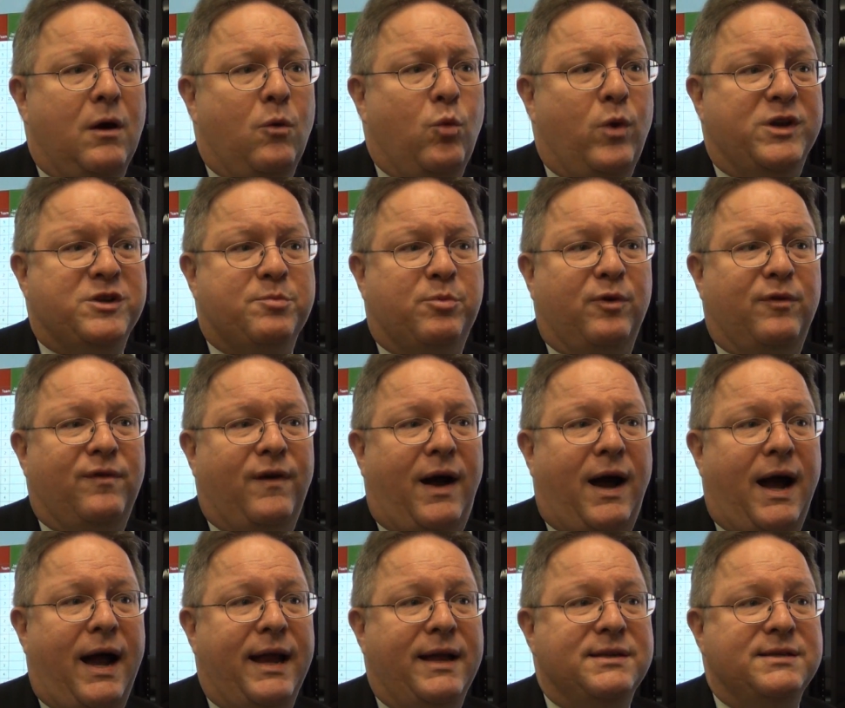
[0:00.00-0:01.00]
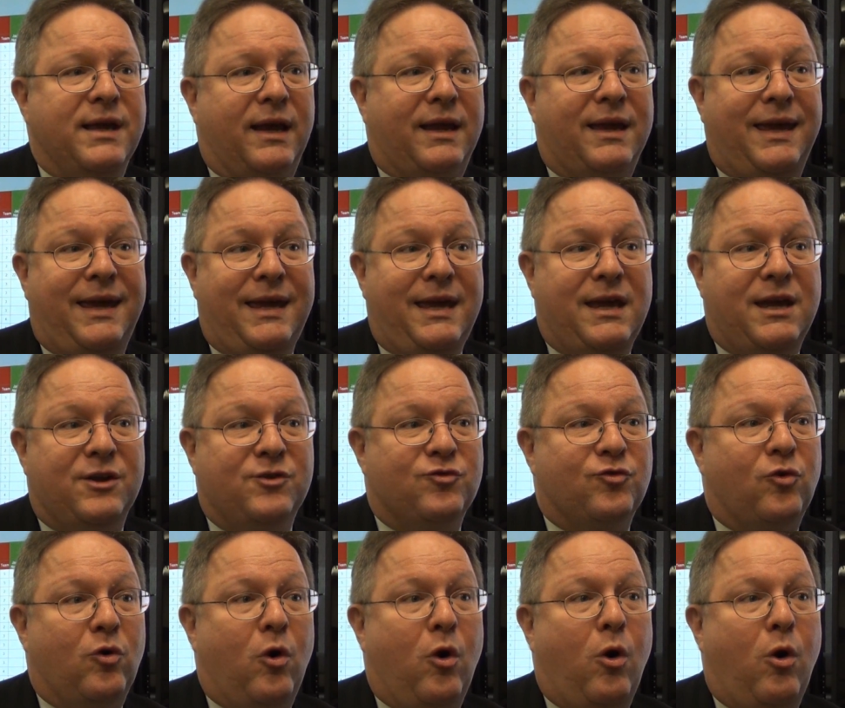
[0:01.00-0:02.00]
which provides a key
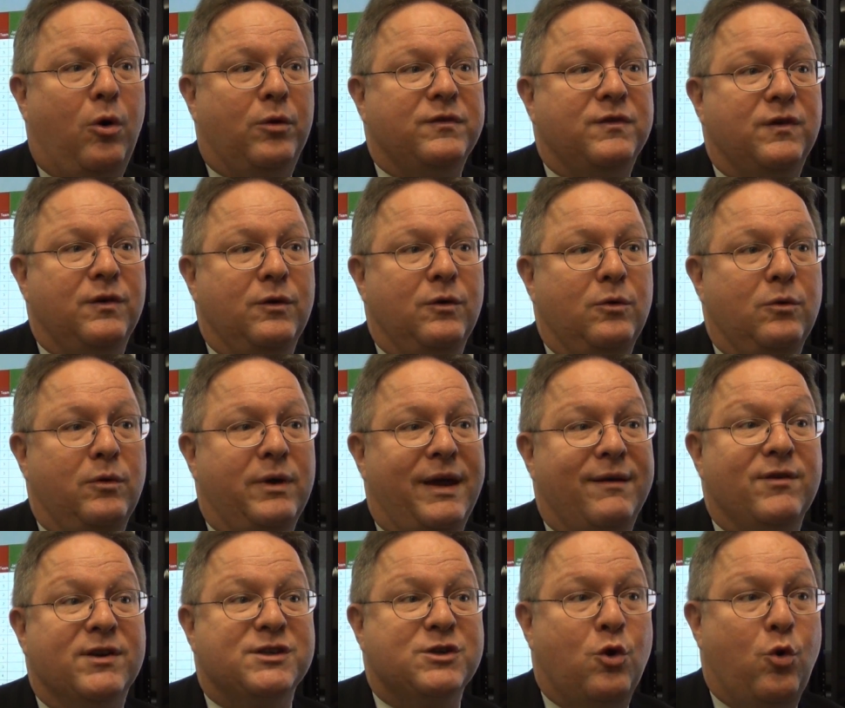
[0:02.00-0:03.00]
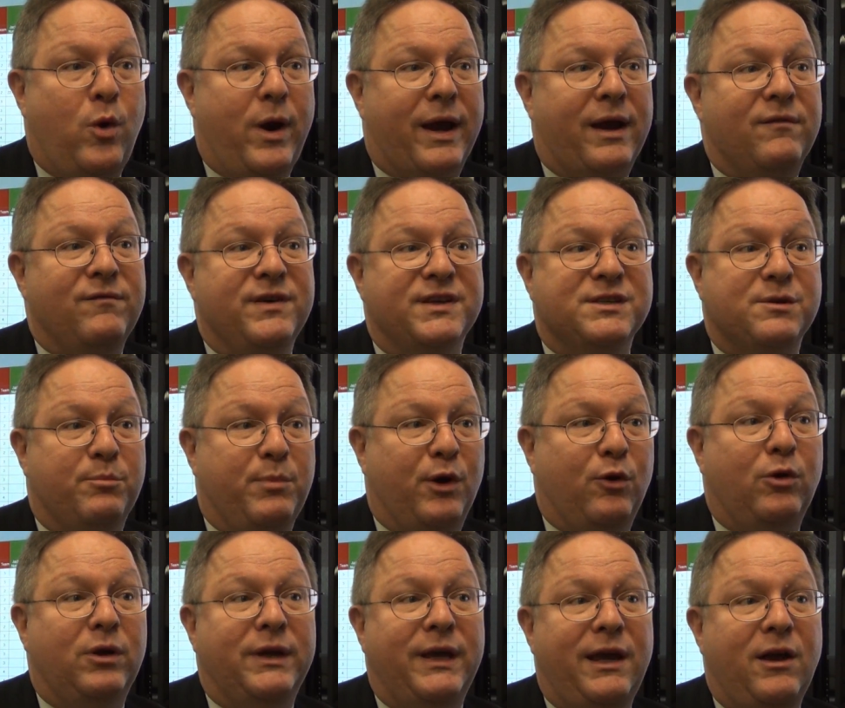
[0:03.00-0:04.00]
control to give us quick
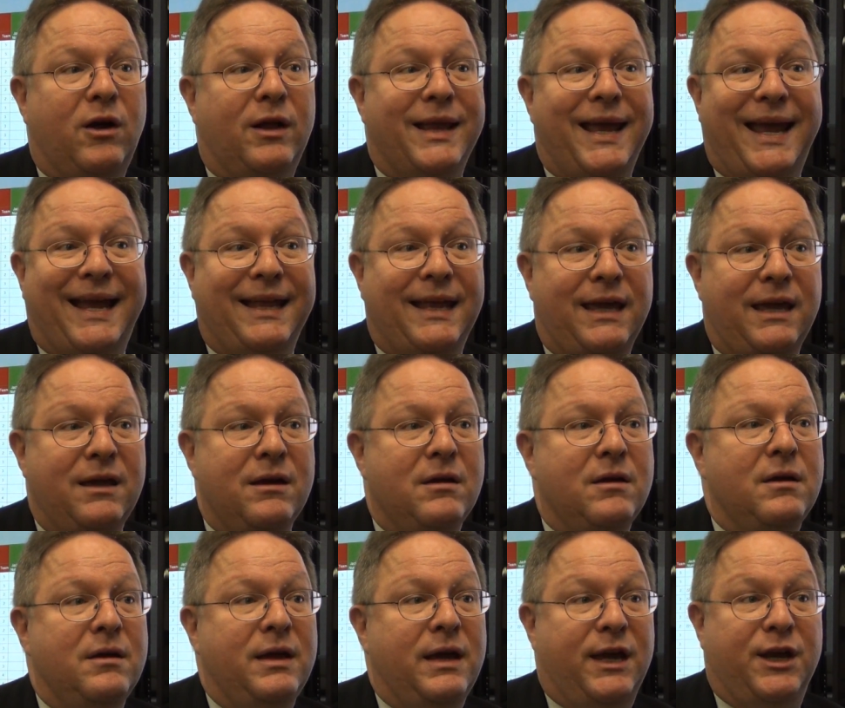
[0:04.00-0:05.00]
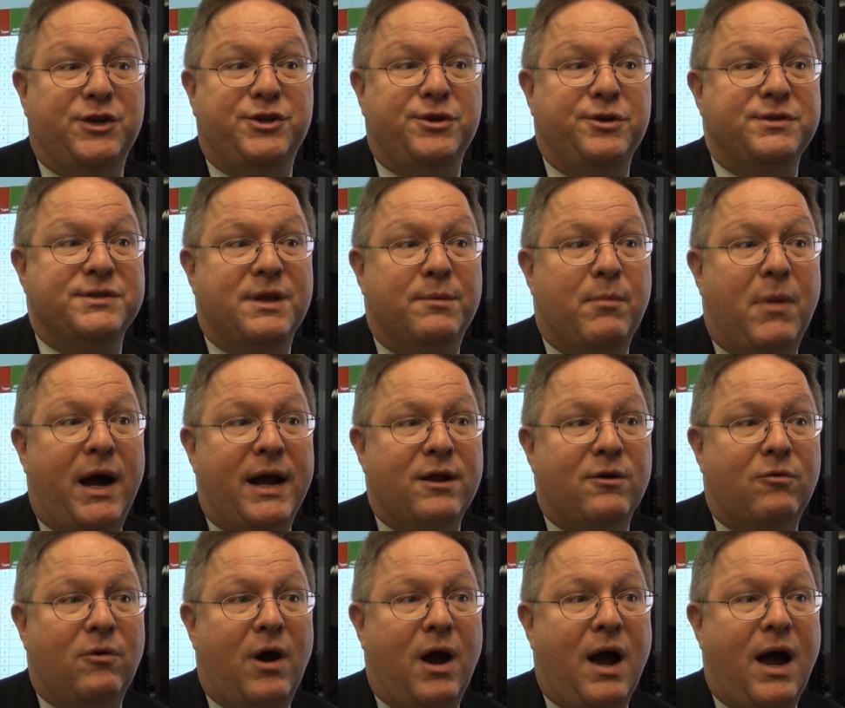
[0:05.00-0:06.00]
visibility on any issues that might
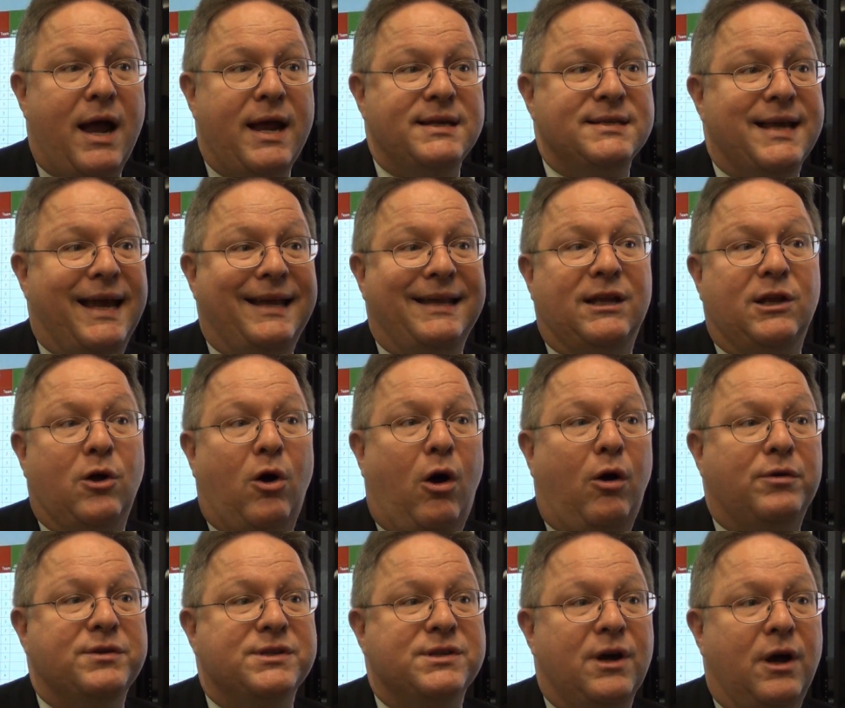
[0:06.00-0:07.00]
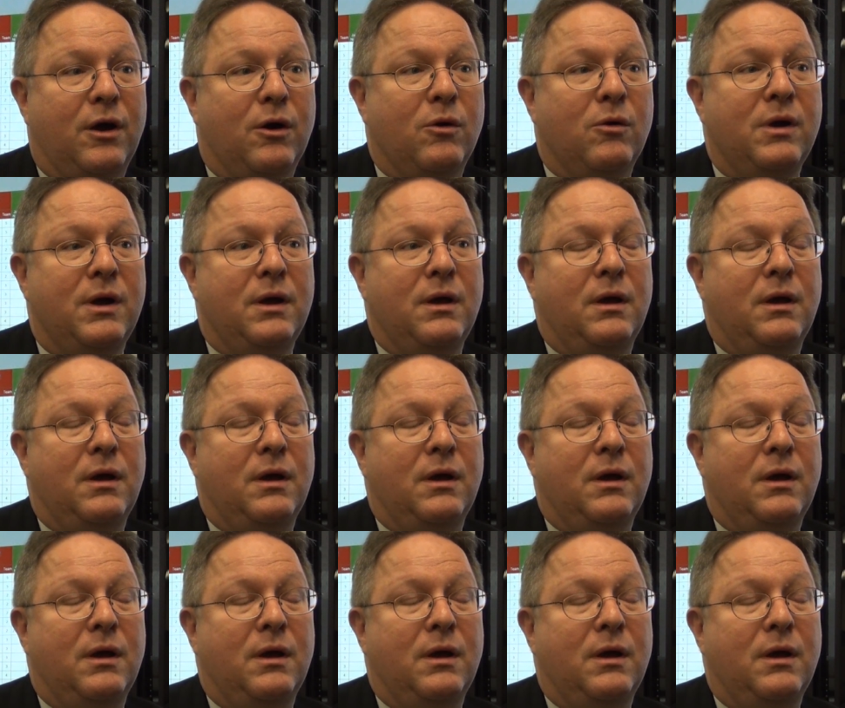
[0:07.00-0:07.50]
arise. And it also